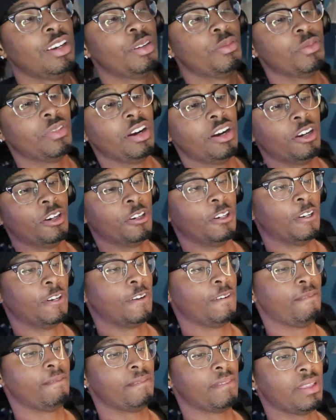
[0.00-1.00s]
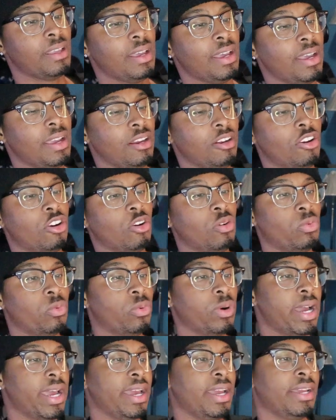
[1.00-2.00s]
Bro, ain't no
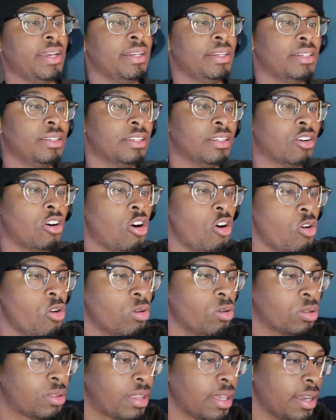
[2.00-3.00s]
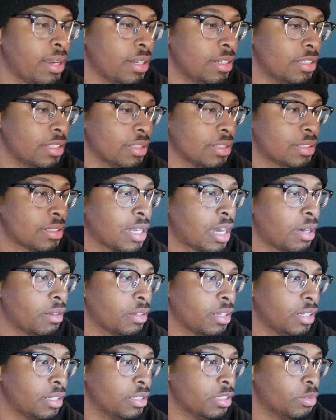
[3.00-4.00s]
way the whole thing just stopped
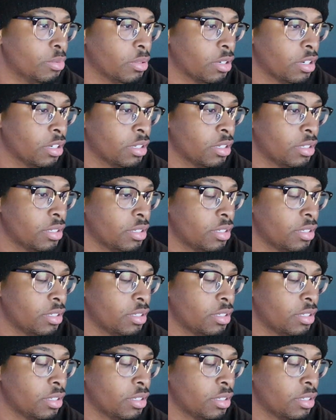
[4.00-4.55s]
like this, bro.